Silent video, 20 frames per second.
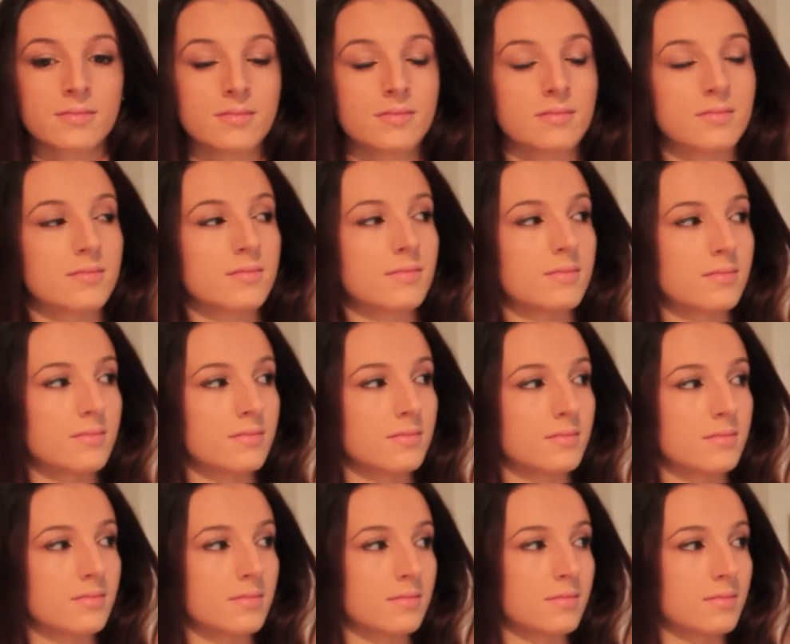
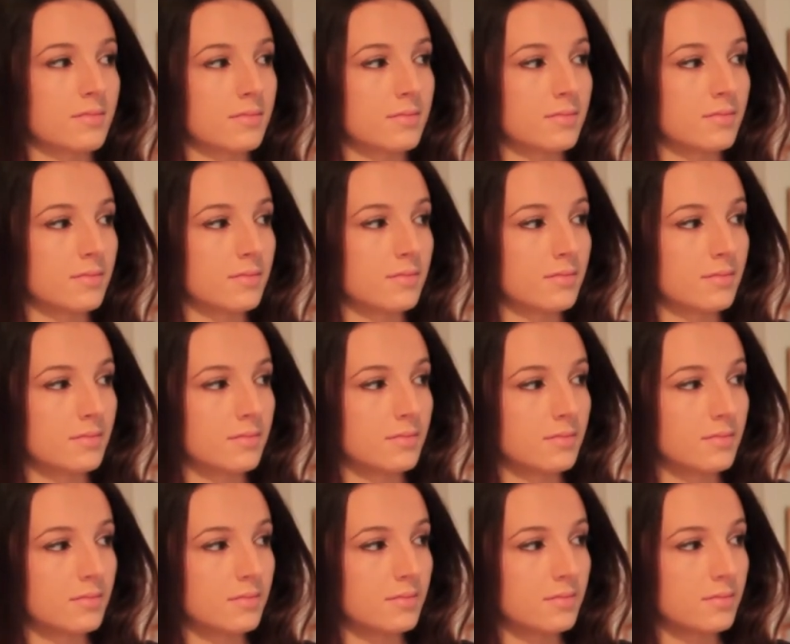
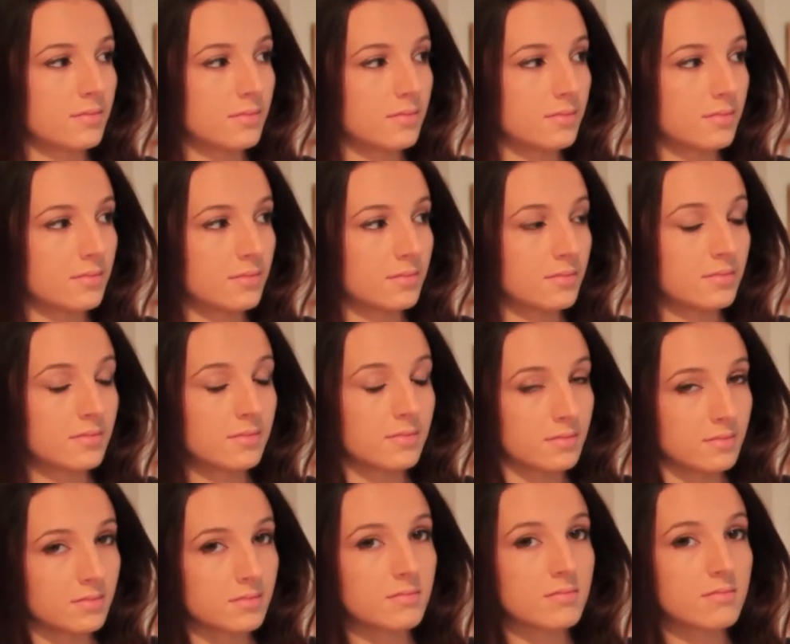
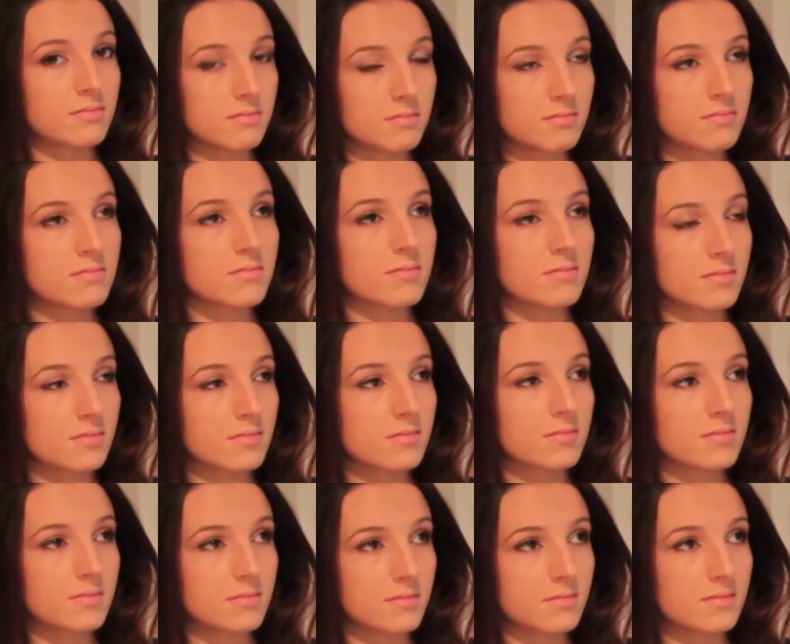
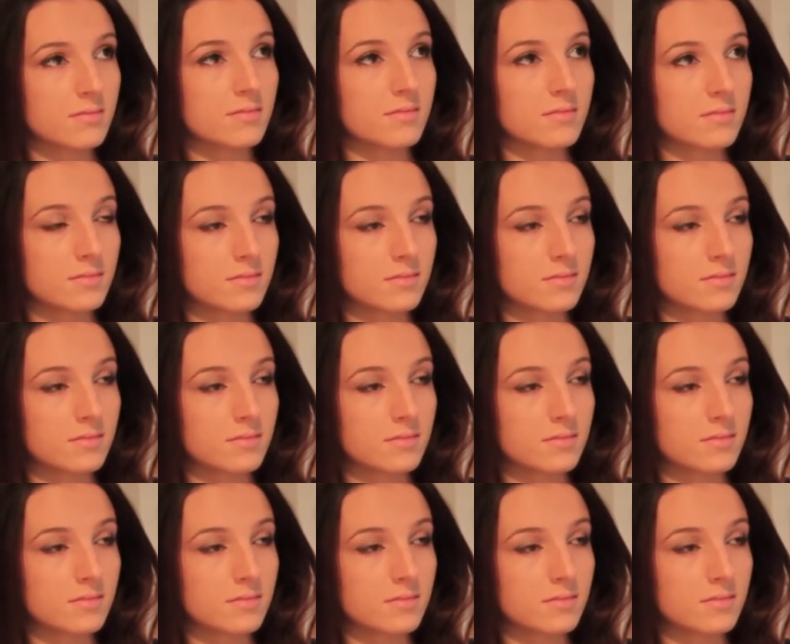This person isn't speaking.